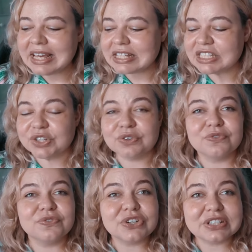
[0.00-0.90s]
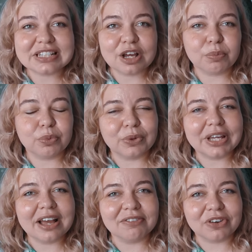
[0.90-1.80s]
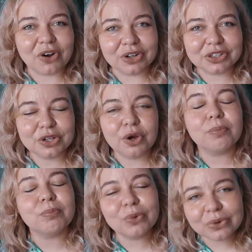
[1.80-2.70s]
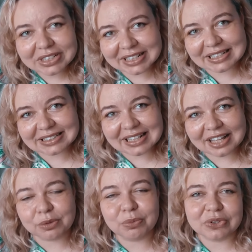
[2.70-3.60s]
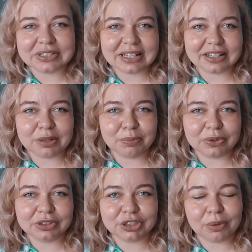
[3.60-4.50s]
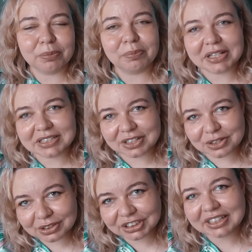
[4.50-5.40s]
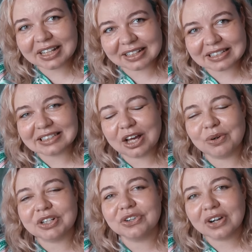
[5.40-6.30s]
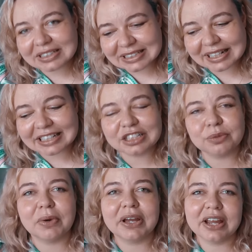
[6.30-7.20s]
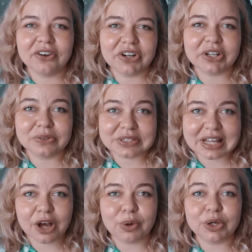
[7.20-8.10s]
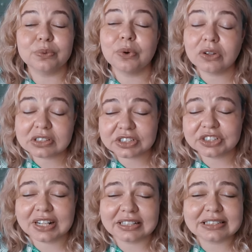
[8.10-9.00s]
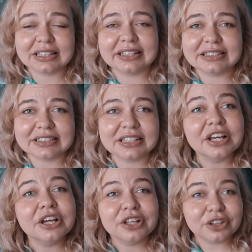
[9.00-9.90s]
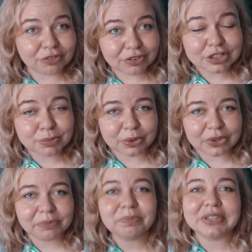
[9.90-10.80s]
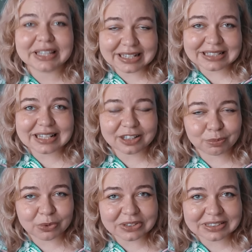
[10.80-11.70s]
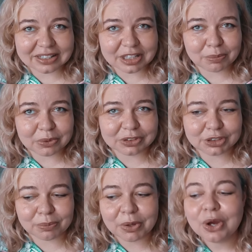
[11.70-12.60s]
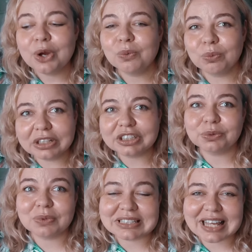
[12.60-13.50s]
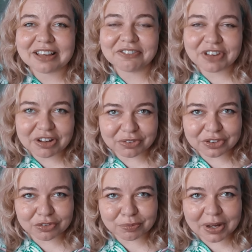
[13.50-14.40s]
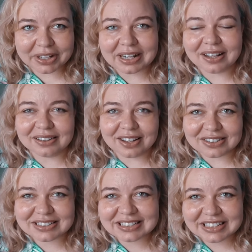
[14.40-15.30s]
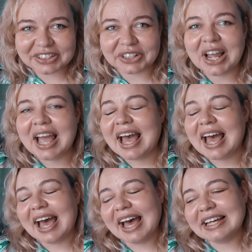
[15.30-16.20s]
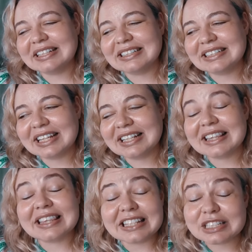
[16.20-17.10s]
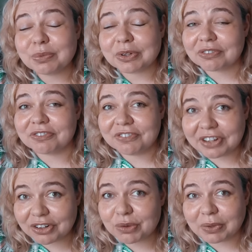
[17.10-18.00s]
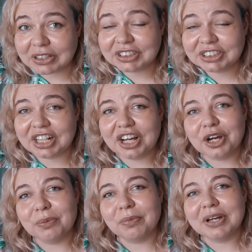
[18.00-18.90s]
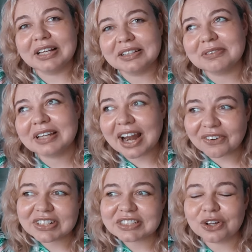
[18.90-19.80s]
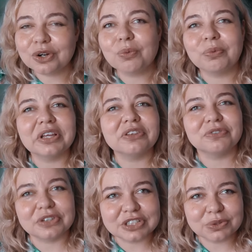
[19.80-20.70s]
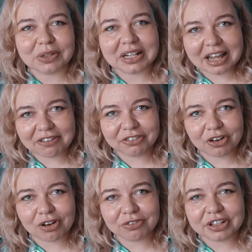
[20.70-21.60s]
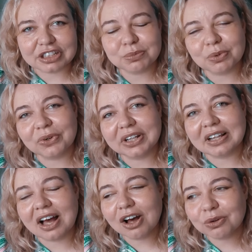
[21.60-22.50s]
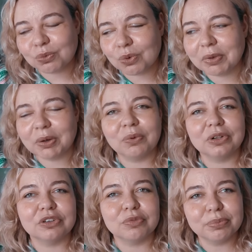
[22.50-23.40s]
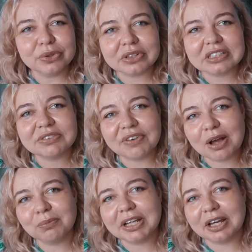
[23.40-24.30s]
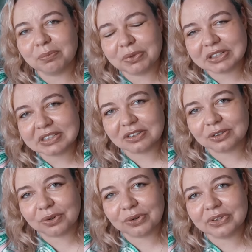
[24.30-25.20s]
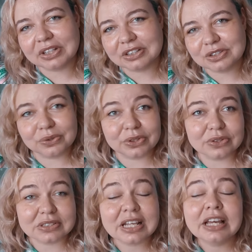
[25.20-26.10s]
So first up, we have got More Days at the Morisaki Bookshop by Satoshi Yagisawa, translated by Eric Ozawa, who also translated the first book, Days at the Morisaki Bookshop, which was a favorite of mine last year. And this book very much carries on where the first one left off, exploring the heartwarming world of books, family, and personal growth in Tokyo's